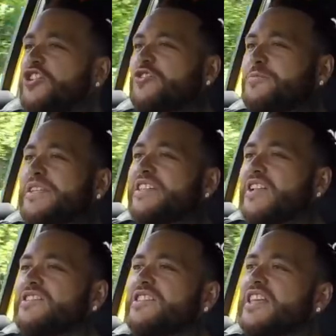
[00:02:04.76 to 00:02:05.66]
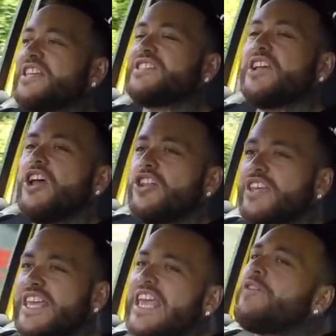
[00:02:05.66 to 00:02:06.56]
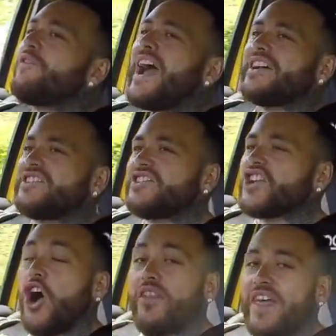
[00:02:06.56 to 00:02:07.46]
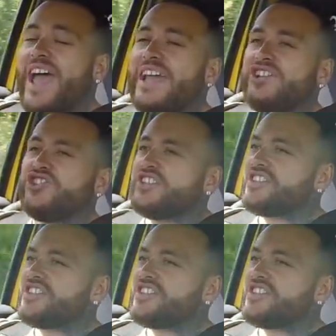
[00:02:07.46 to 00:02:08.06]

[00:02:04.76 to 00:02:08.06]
that has been done to this, the key factors are that engine,